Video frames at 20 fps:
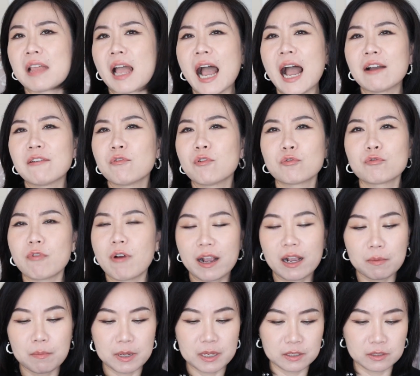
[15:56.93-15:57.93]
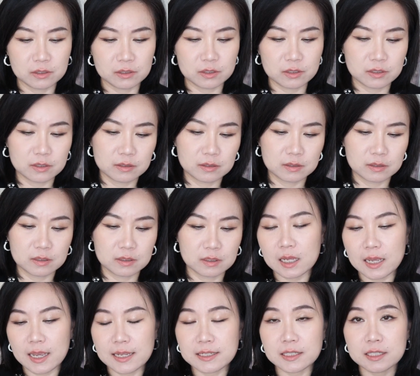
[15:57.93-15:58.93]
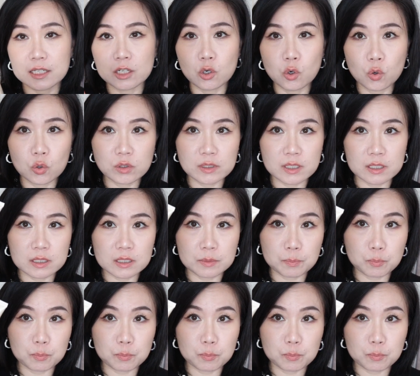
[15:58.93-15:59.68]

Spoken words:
I won't recommend. Estee Lauder's